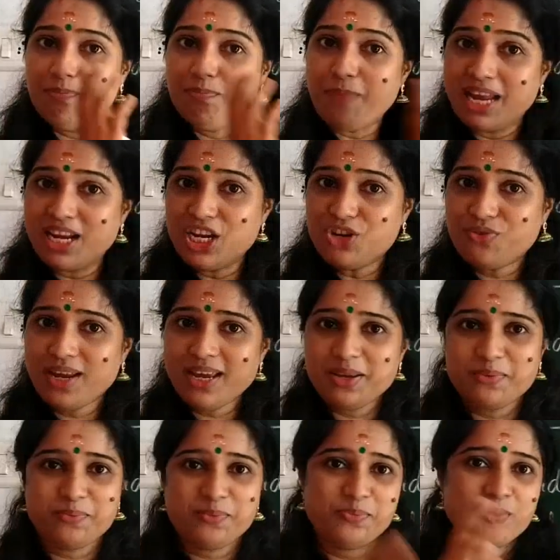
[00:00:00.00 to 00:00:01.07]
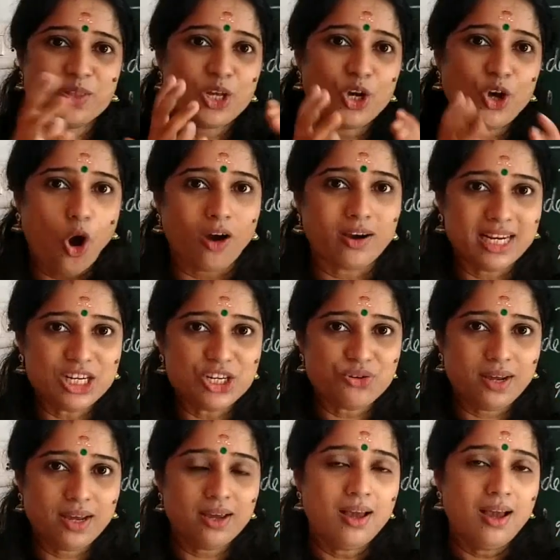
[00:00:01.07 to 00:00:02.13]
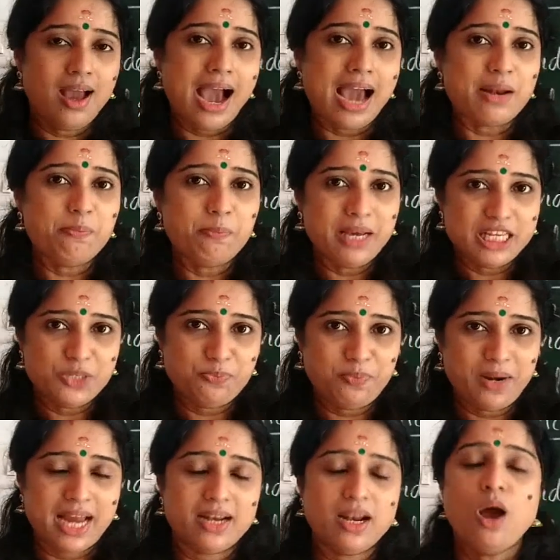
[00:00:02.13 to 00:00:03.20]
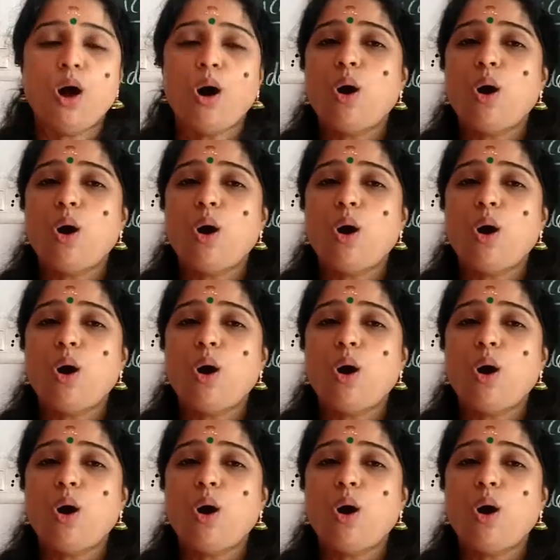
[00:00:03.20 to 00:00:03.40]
Banyan tree, coconut tree and maize plant.